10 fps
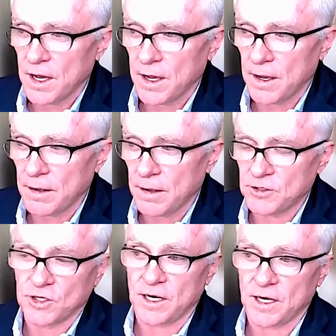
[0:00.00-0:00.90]
uh,
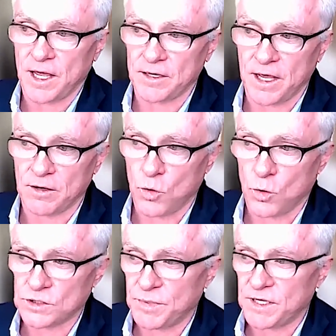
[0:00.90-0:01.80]
and, and, and of
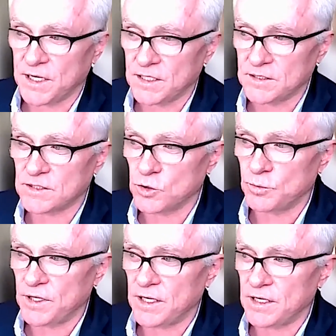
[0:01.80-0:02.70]
course, because it's so
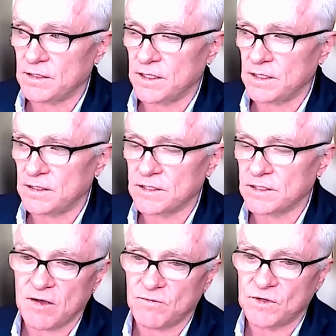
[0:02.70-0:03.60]
big, it, it does
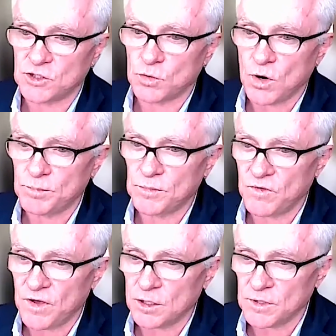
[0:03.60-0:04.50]
have disruptive
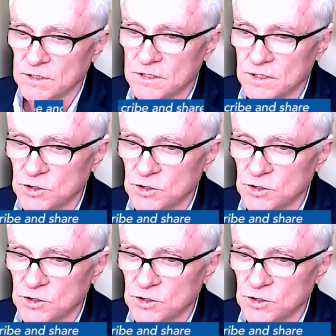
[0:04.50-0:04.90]
elements.